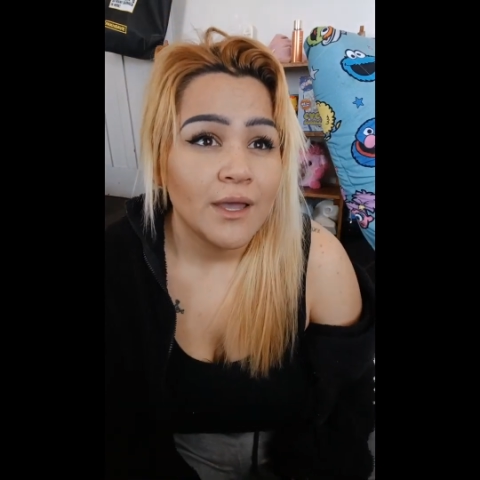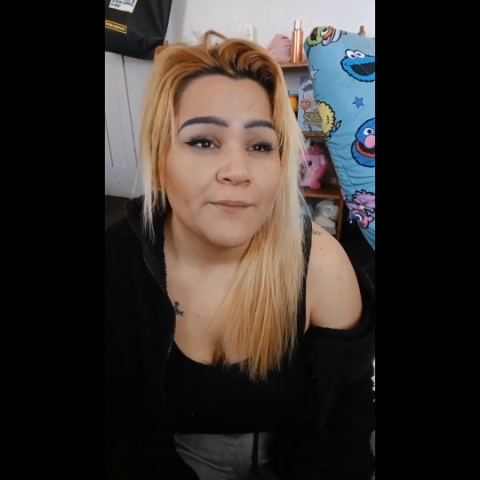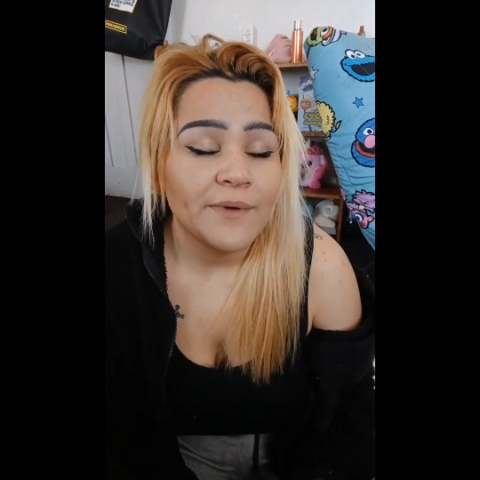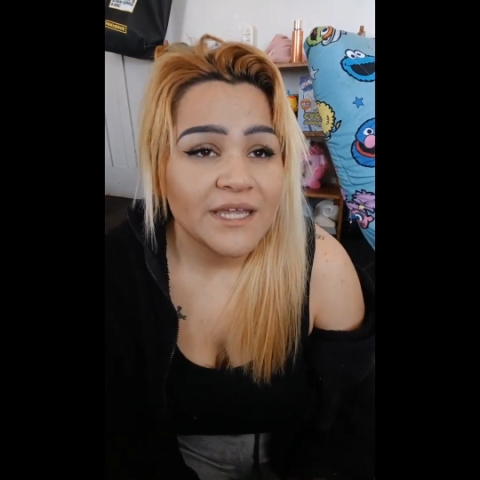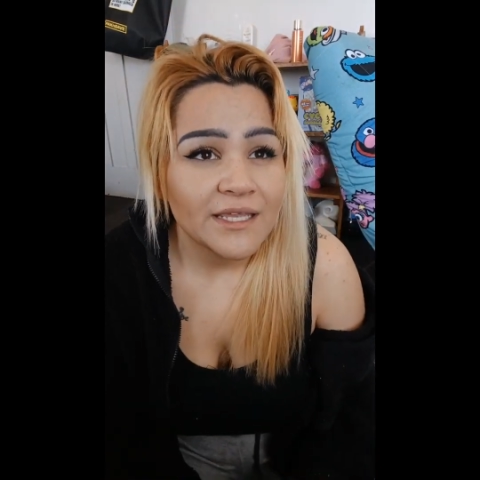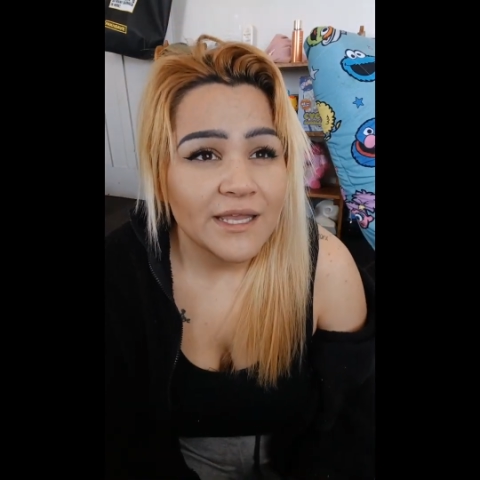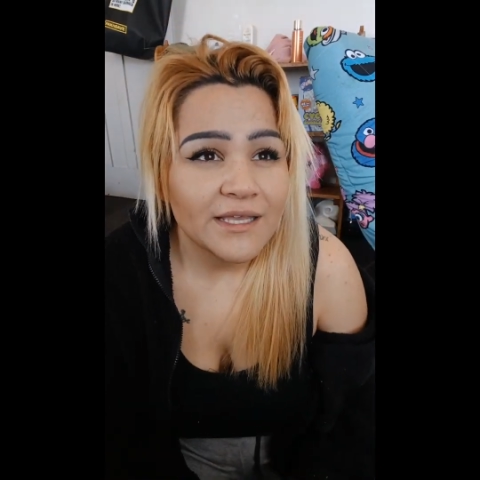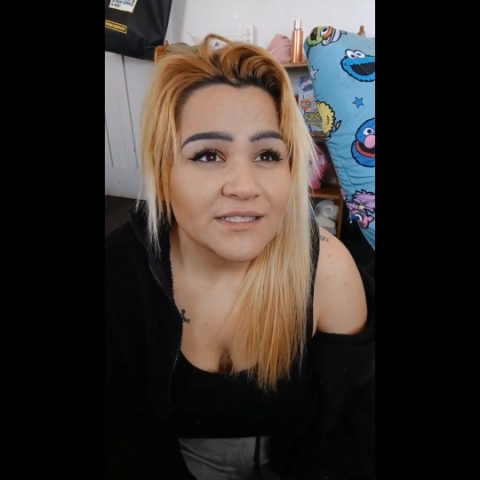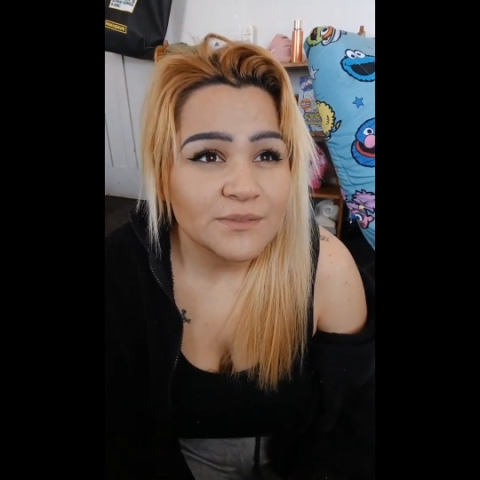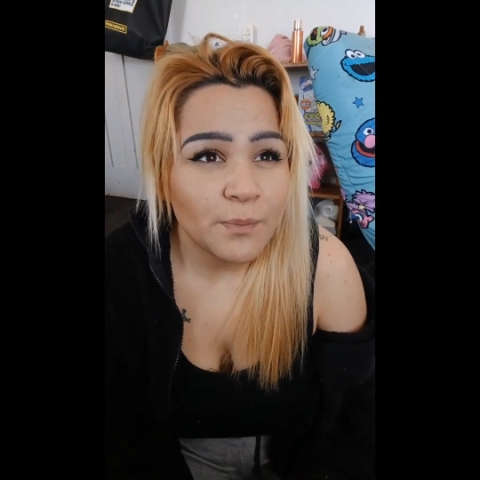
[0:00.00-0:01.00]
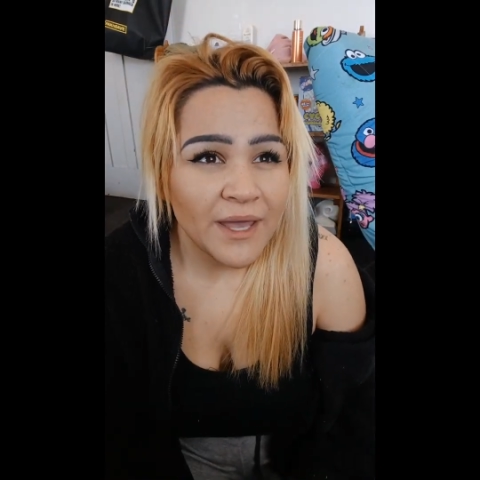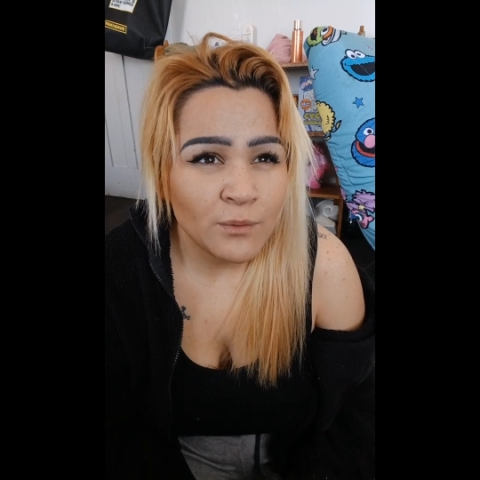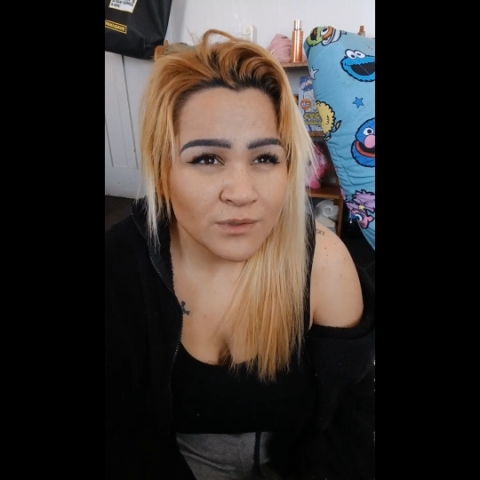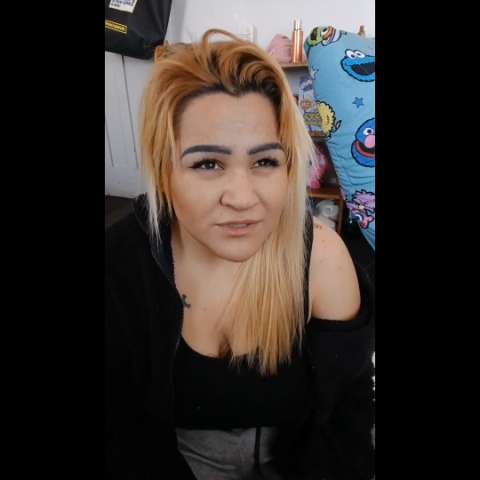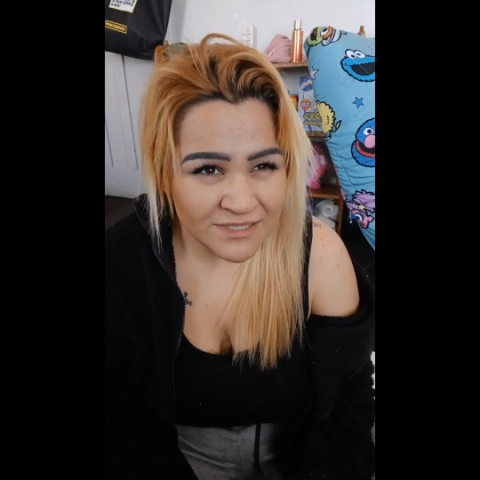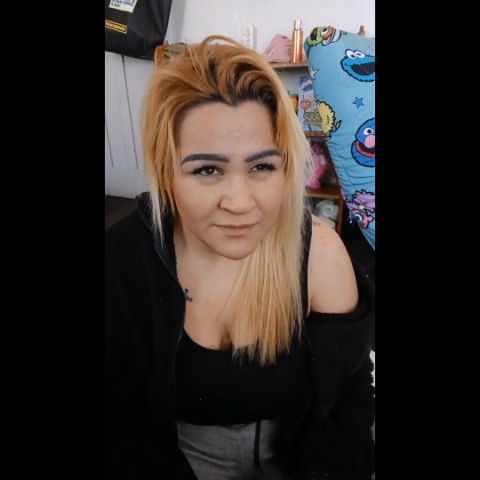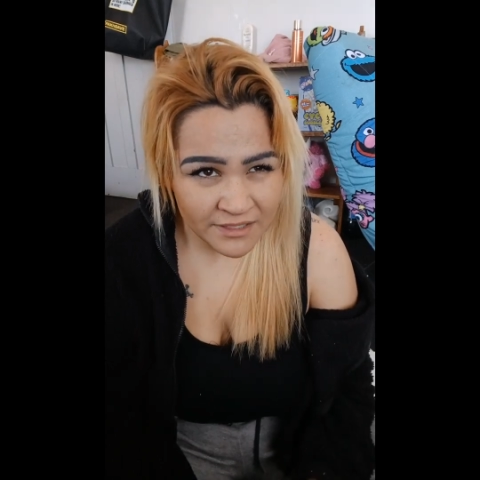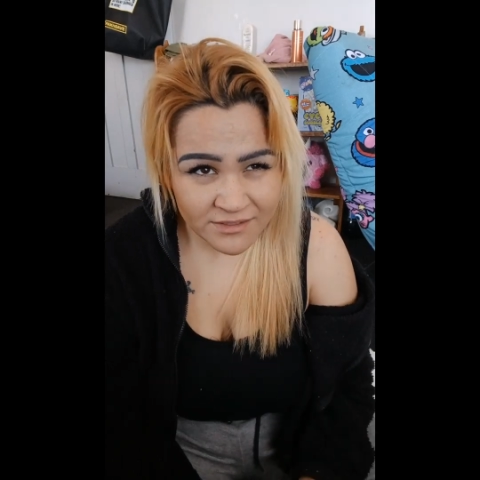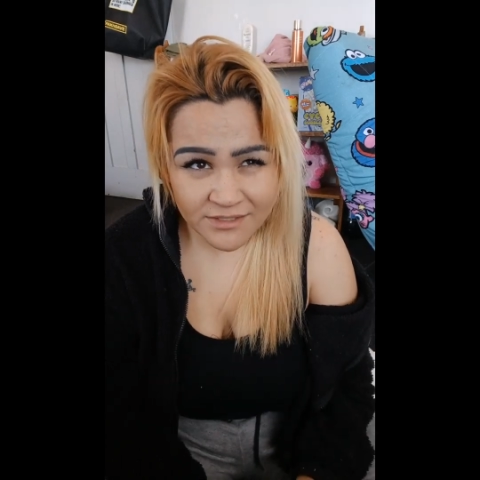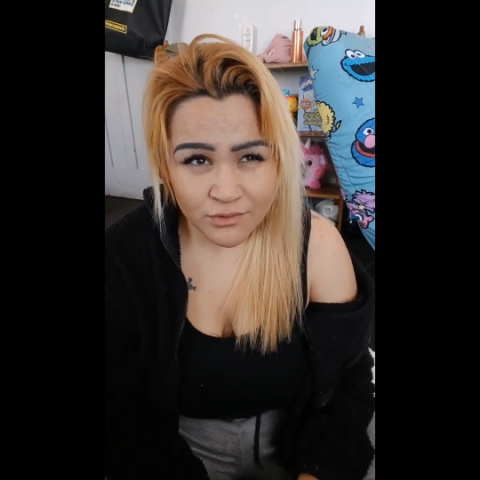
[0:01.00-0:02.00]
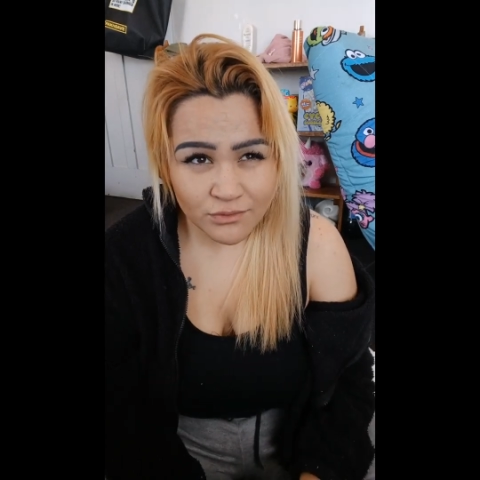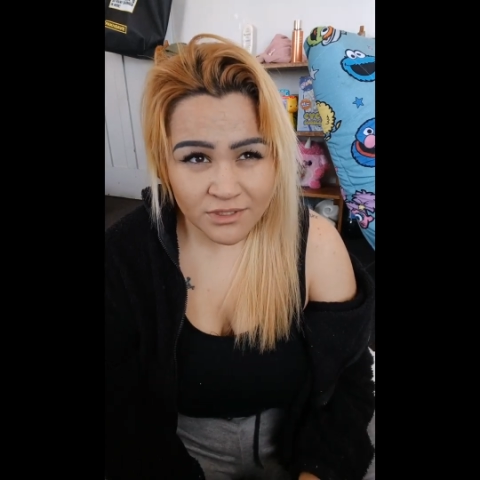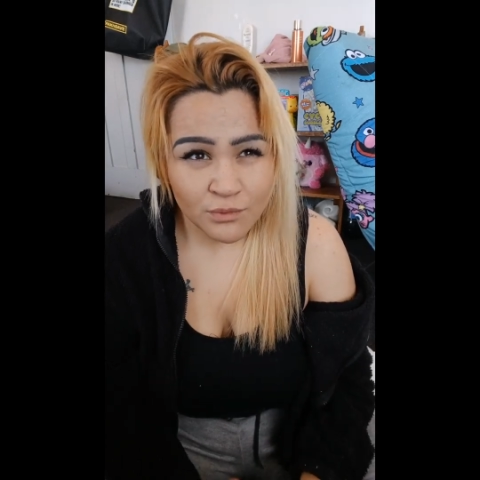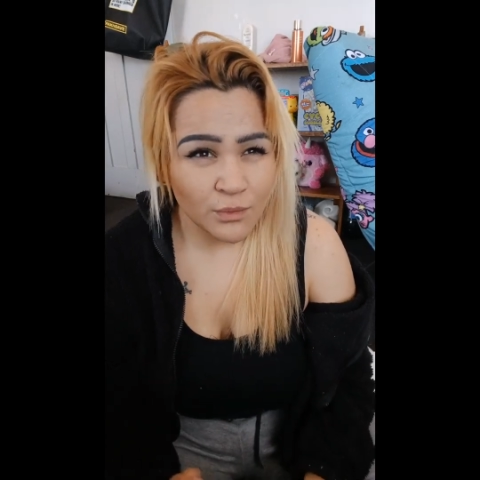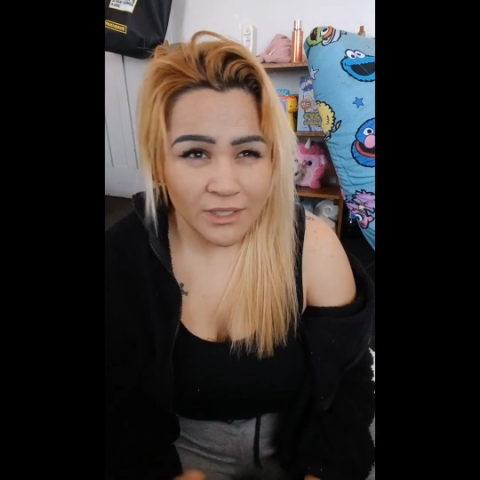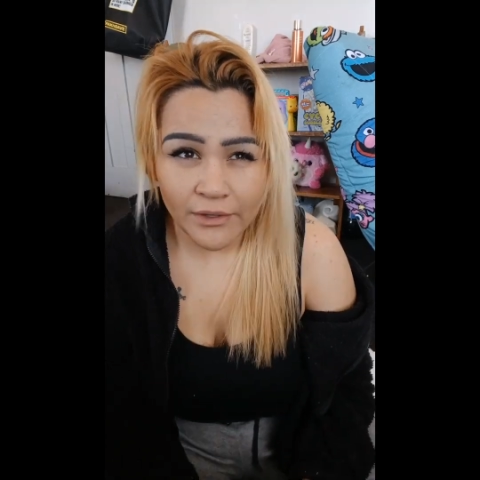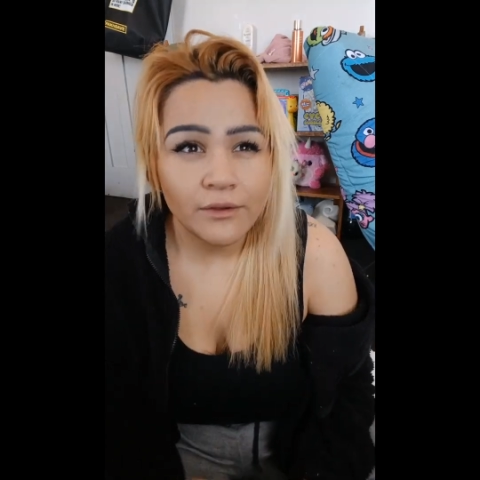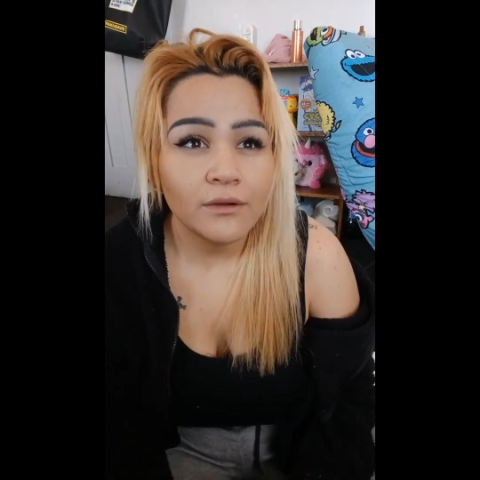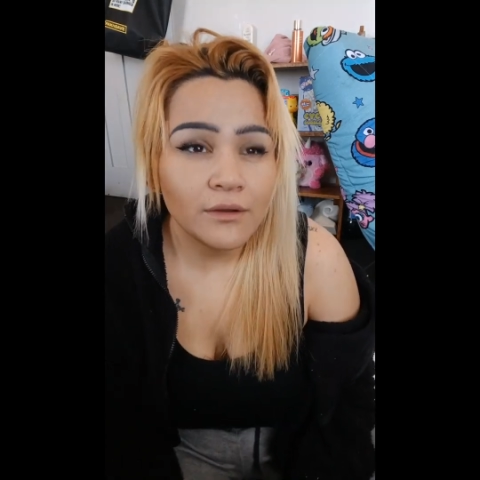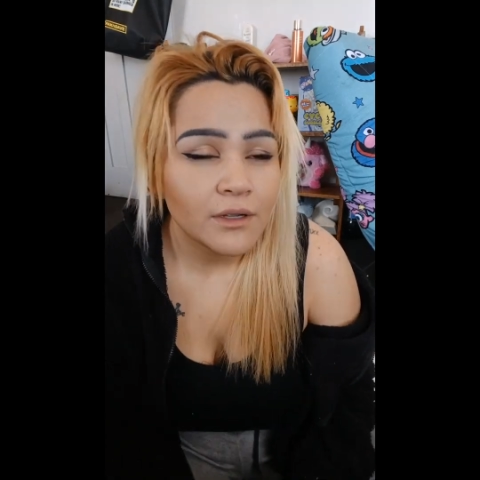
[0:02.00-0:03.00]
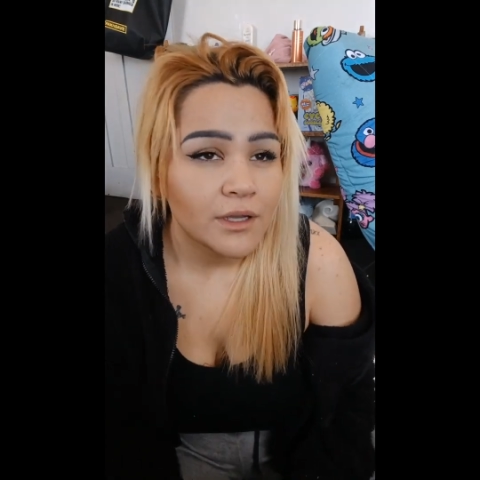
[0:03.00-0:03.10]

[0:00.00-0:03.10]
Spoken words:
but it's by Will Smith's daughter, Willow.